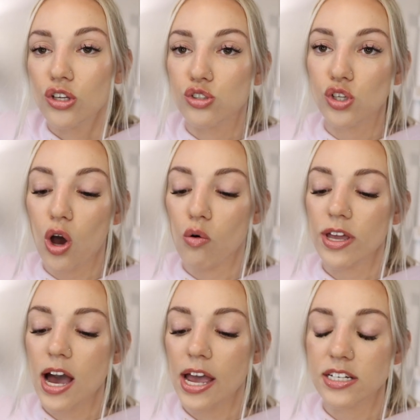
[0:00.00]
So
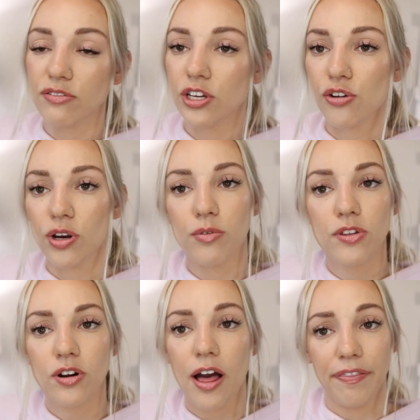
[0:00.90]
yeah, I definitely agree
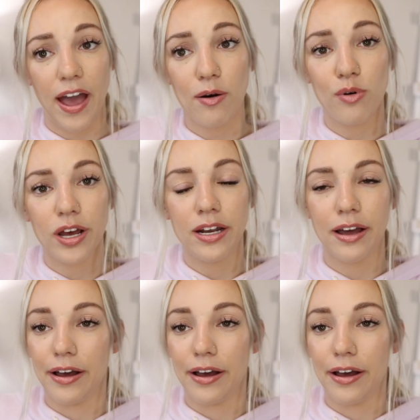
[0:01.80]
with her on that one.